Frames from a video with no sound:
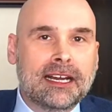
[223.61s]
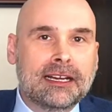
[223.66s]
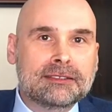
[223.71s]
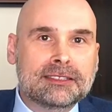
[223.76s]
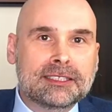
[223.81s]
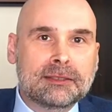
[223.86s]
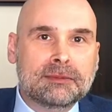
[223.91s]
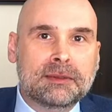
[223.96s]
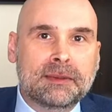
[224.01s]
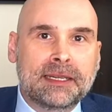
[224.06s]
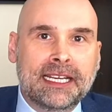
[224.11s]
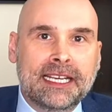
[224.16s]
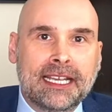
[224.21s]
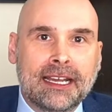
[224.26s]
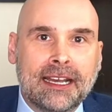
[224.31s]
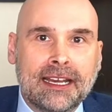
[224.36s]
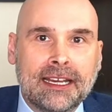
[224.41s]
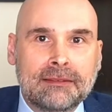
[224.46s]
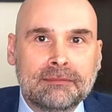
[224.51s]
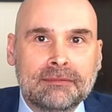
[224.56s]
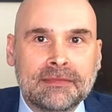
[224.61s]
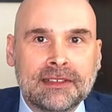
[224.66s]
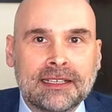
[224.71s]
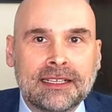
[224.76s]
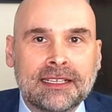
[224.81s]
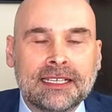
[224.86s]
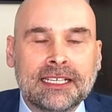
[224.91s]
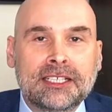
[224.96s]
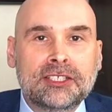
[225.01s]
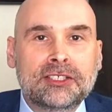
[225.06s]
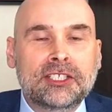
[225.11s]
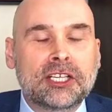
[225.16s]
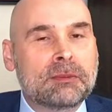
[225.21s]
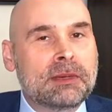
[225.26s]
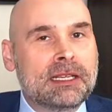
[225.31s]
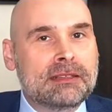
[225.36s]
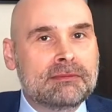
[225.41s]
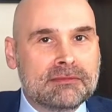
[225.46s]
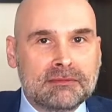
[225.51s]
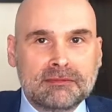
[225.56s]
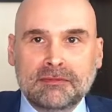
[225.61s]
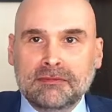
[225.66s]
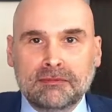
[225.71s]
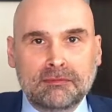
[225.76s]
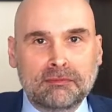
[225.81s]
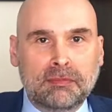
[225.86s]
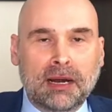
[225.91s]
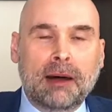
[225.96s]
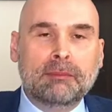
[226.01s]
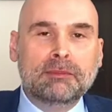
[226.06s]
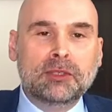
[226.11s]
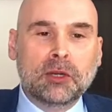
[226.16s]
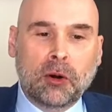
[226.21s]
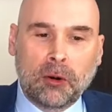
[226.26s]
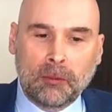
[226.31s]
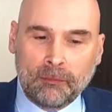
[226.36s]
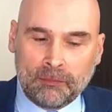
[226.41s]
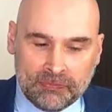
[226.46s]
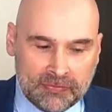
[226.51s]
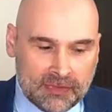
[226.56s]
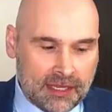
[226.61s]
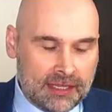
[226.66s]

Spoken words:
Subcommittee Chairman Bob Dole,